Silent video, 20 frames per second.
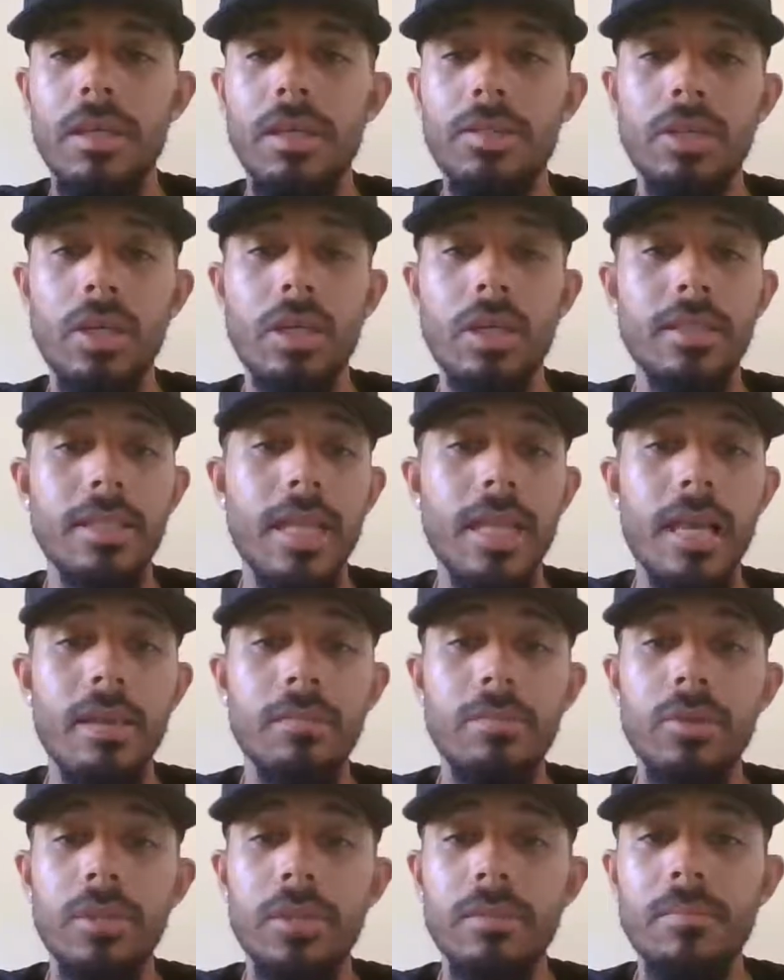Jonathan
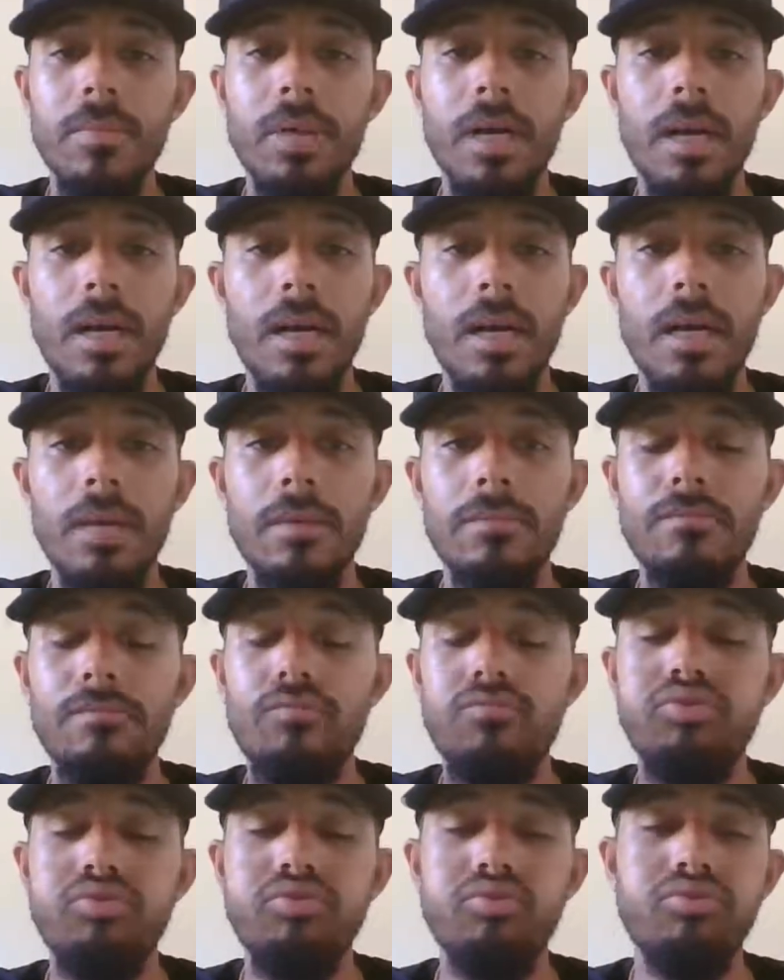Abram.
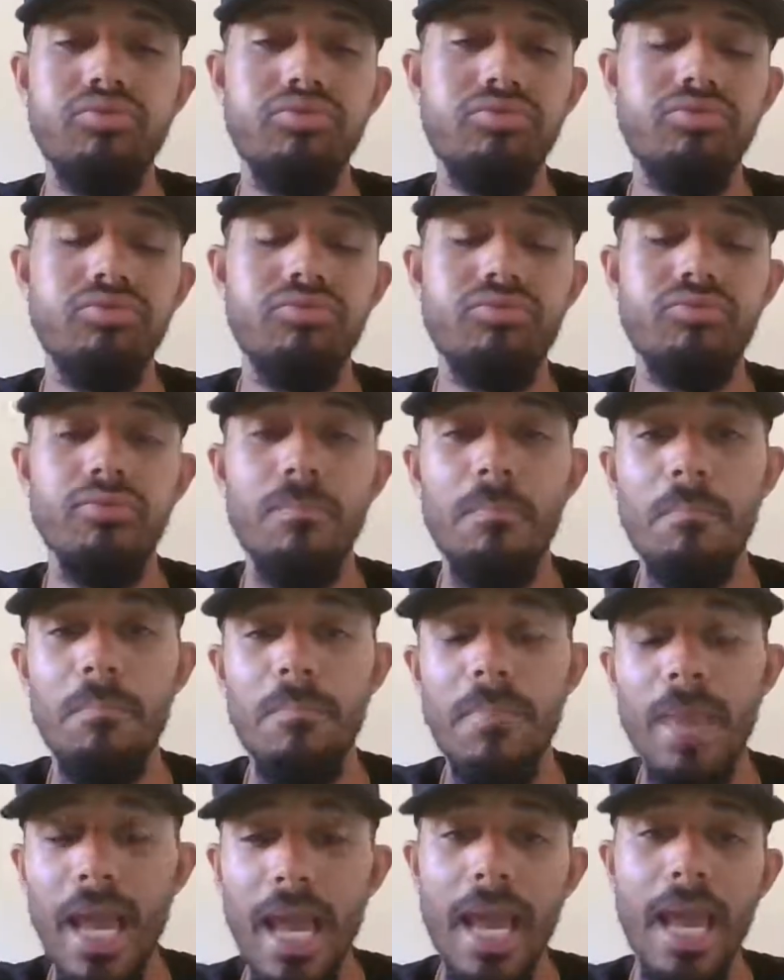
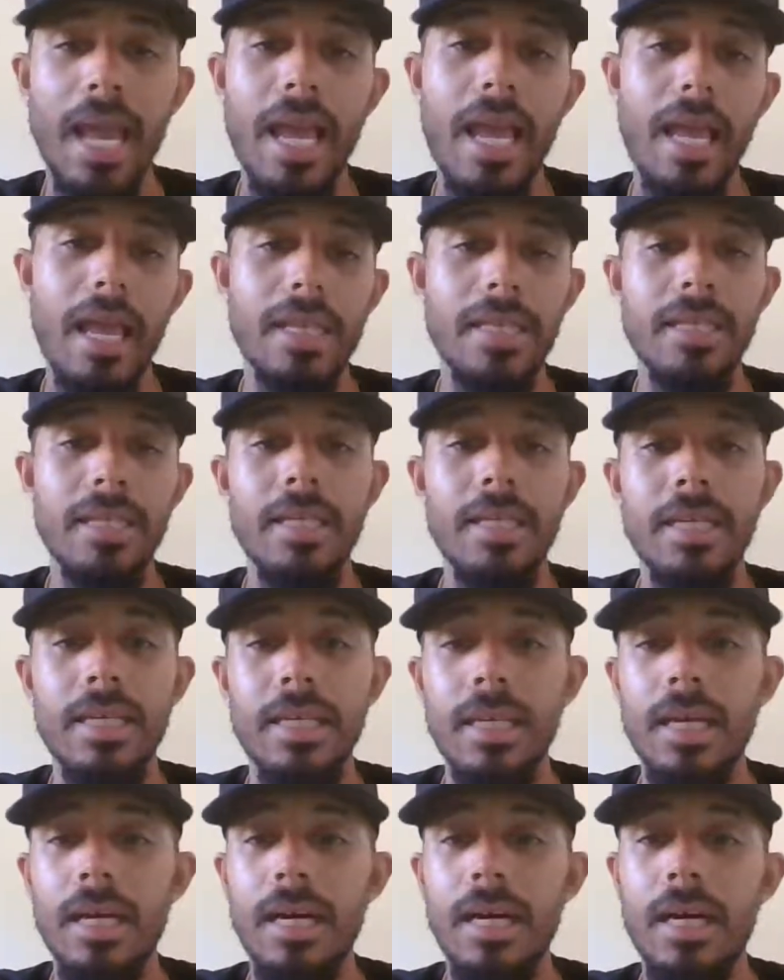Man,
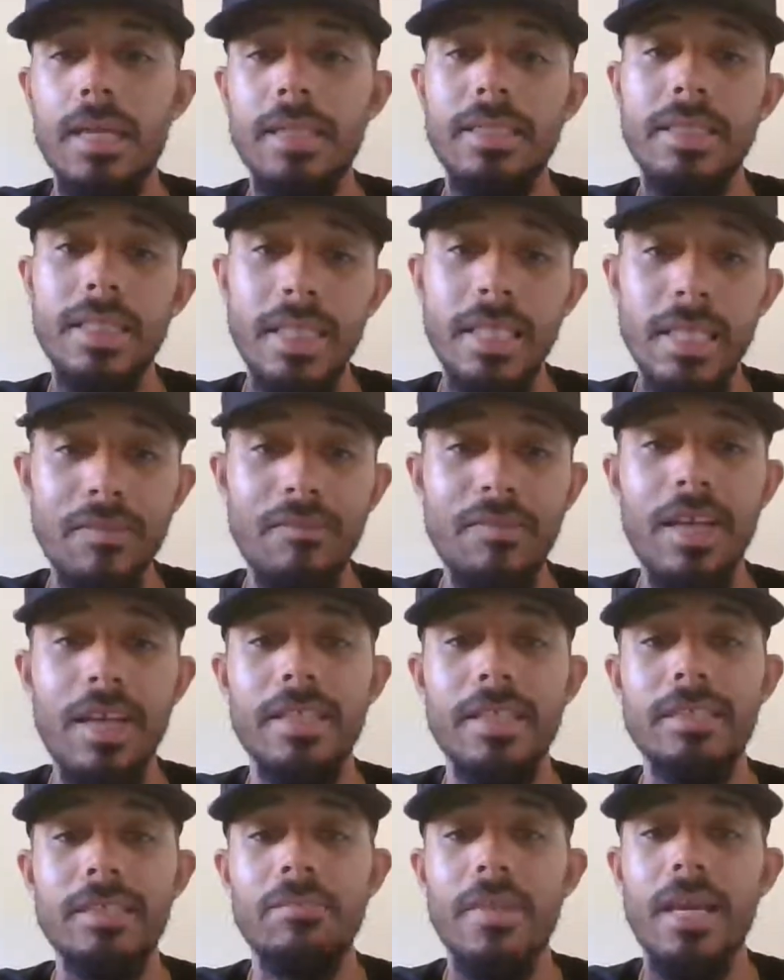on
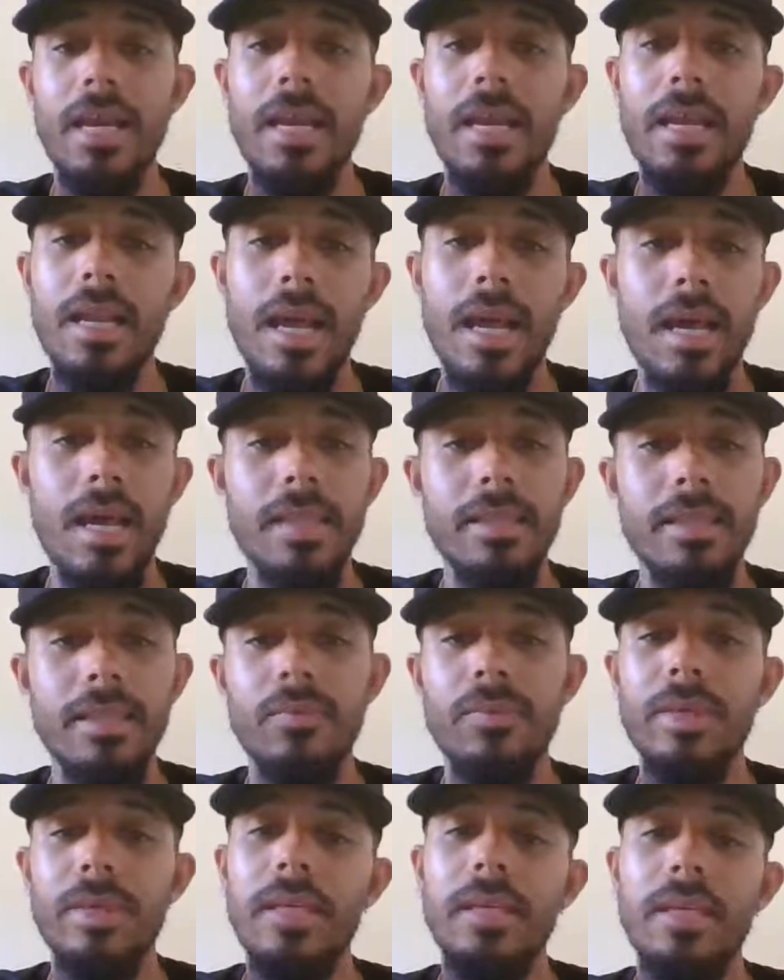defense, man, I
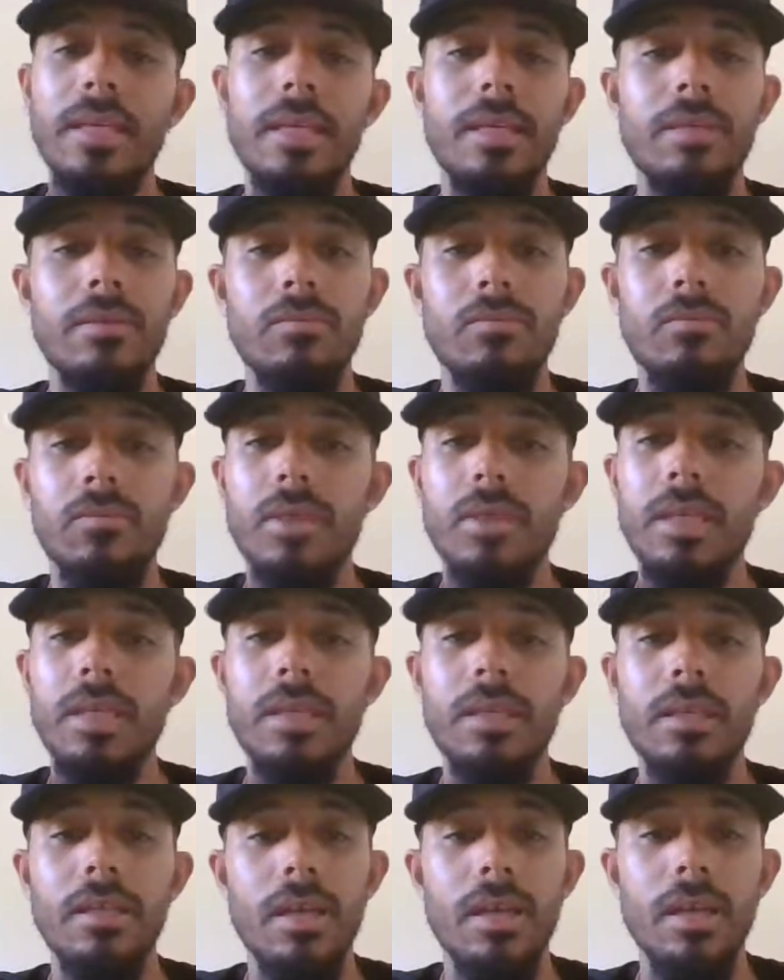think we could get
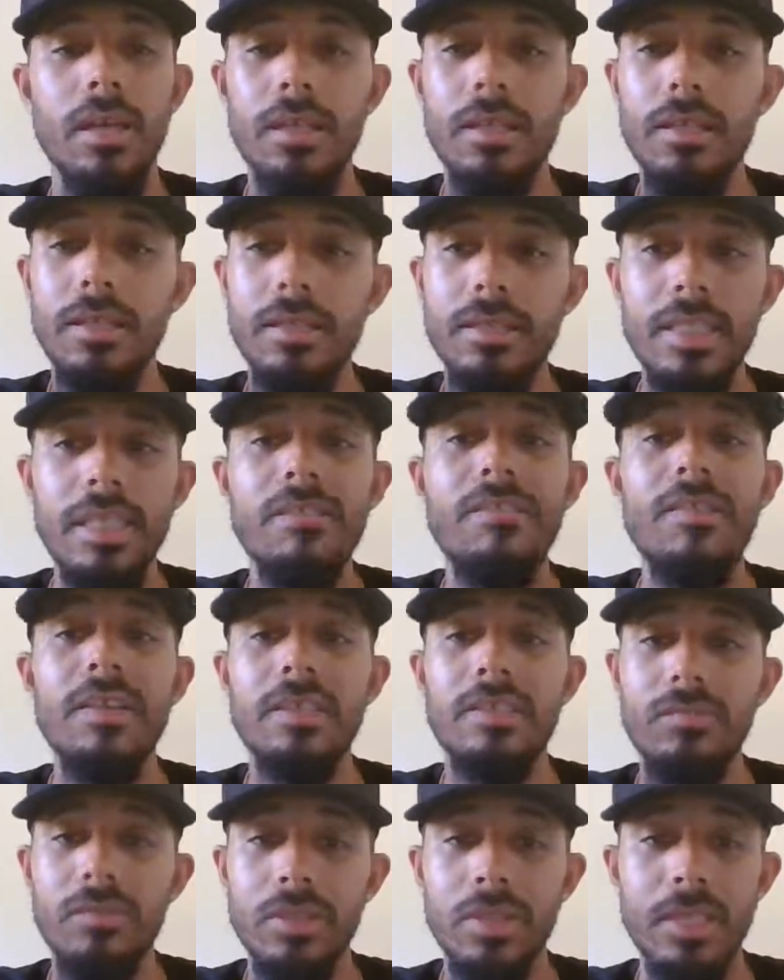
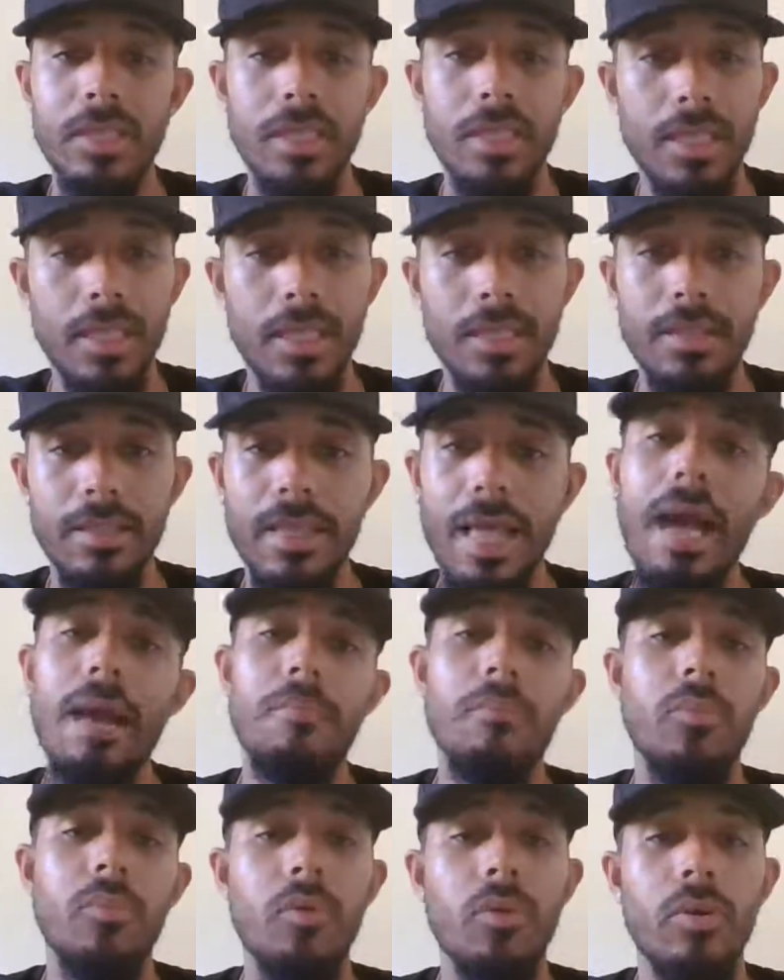defensive rookie of the year.
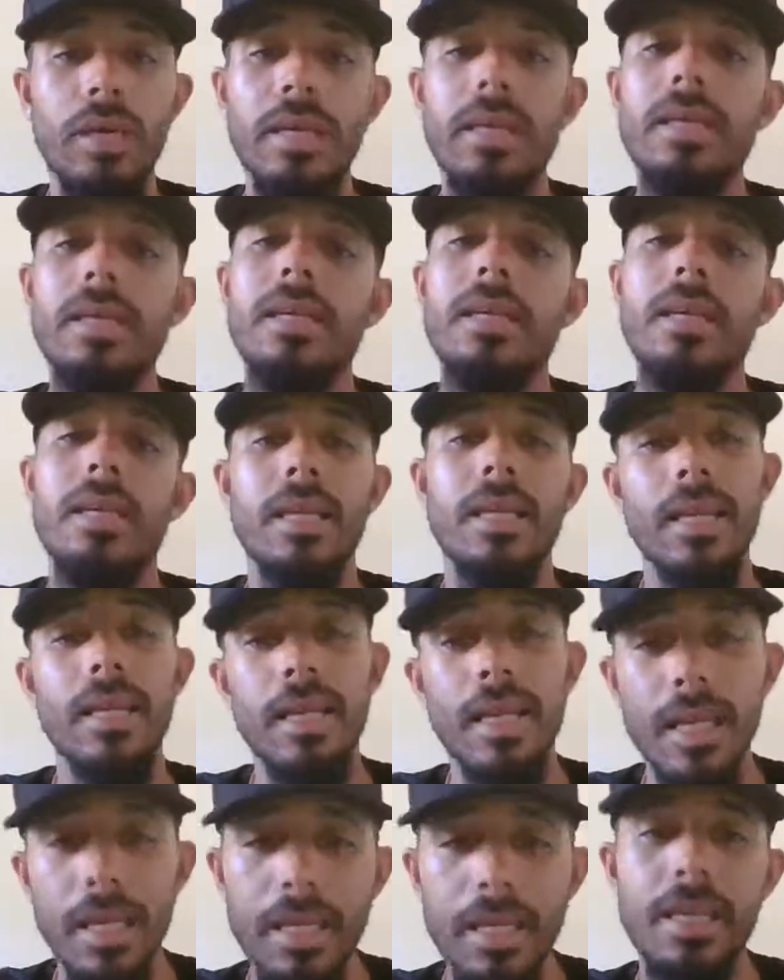That boy can
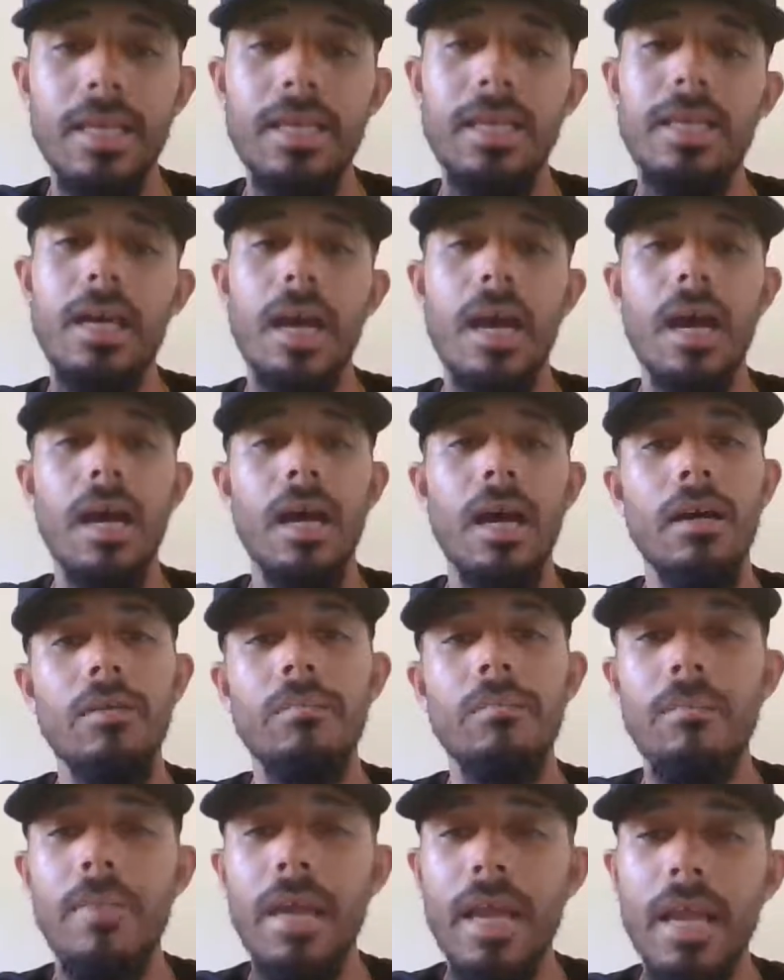hit.
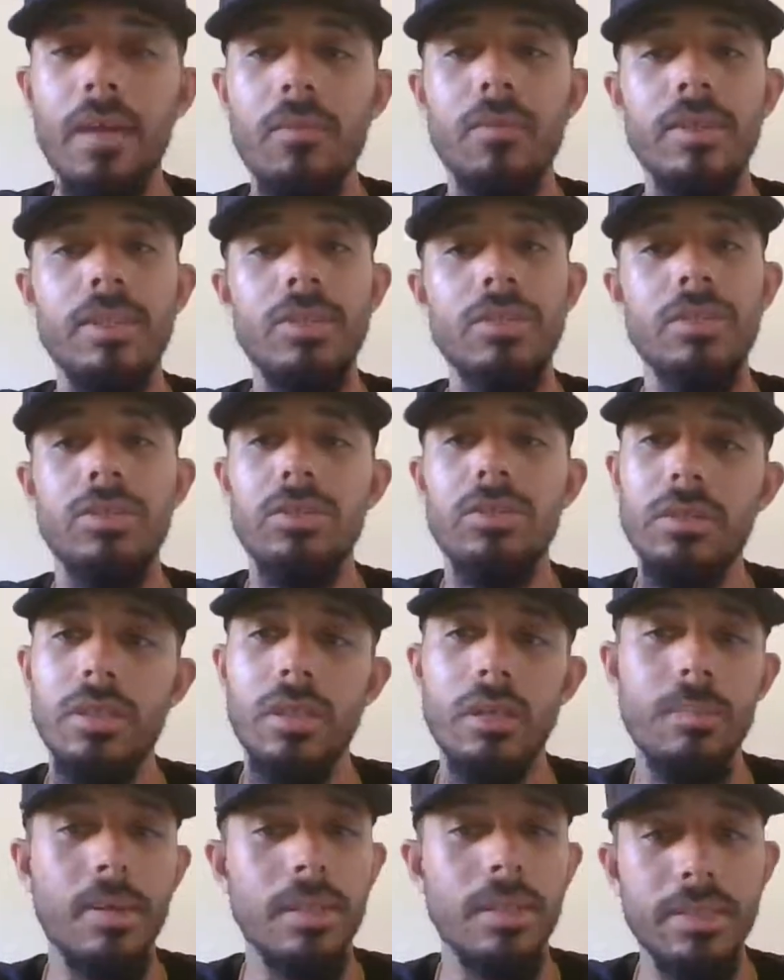Oh, man, we just showed
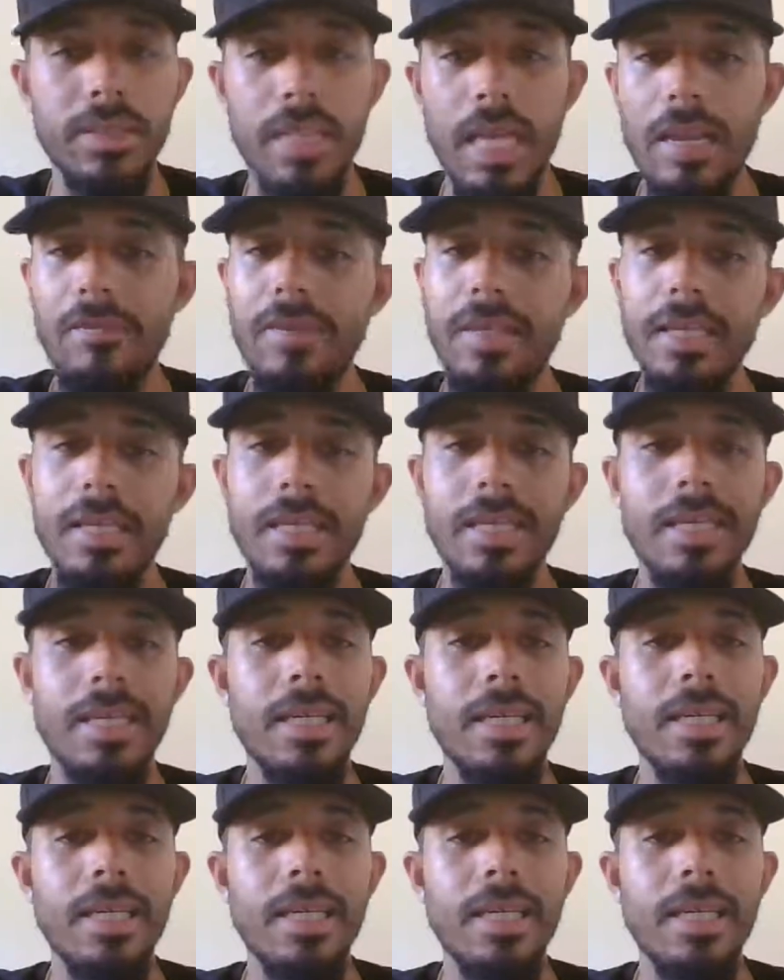up our safety.